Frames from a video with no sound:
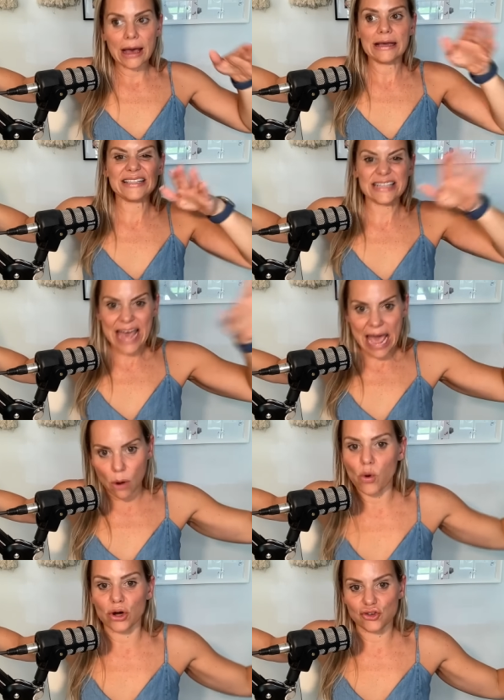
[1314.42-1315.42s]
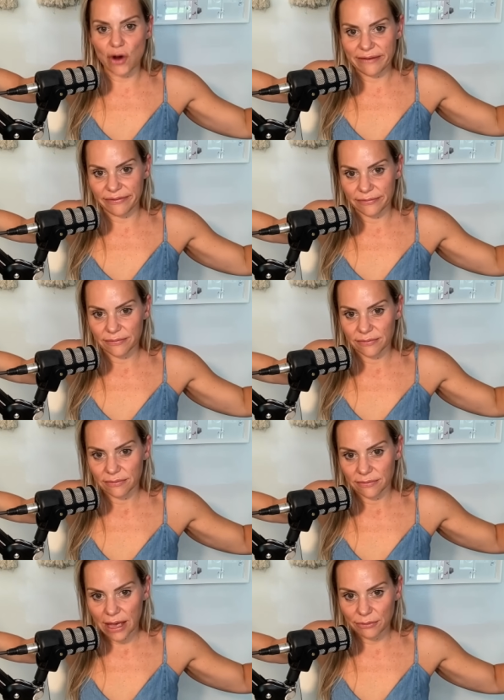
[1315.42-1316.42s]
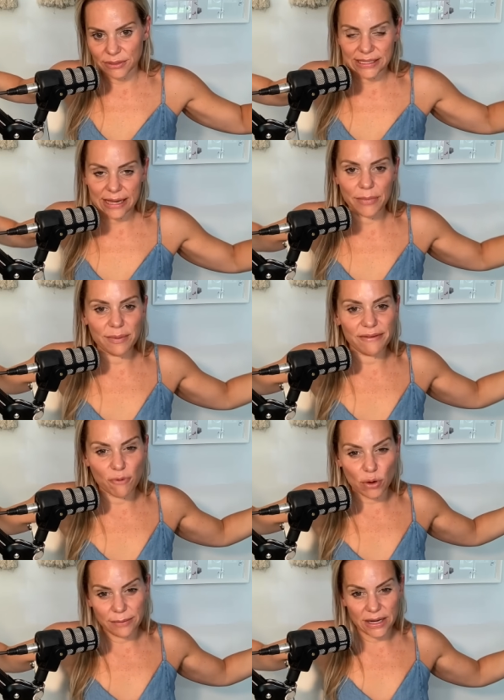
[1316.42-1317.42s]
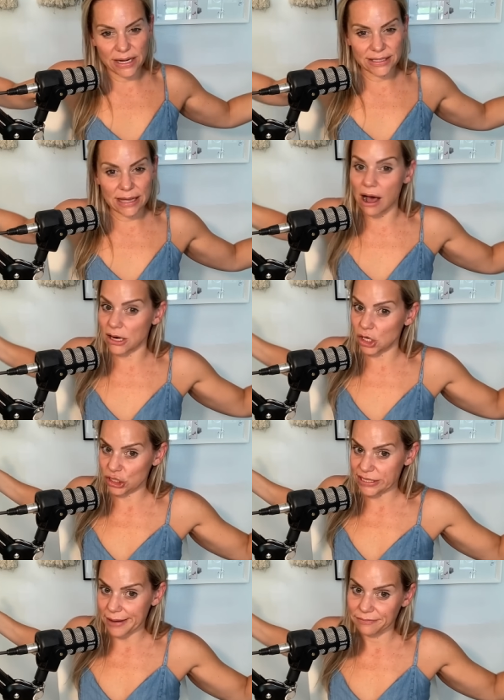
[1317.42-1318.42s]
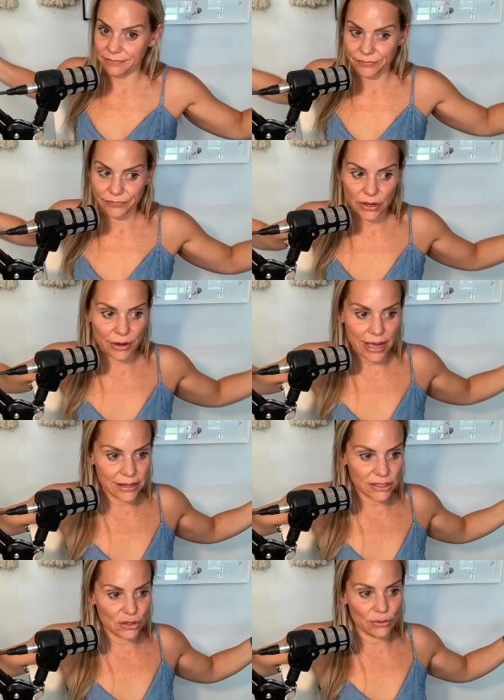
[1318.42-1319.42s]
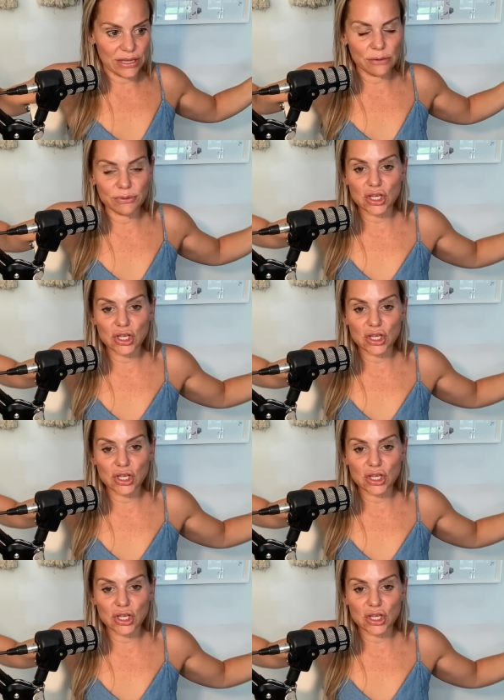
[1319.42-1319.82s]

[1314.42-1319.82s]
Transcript: It's an hour drive, I would say, maybe 40 minutes on a good day. Okay. So he was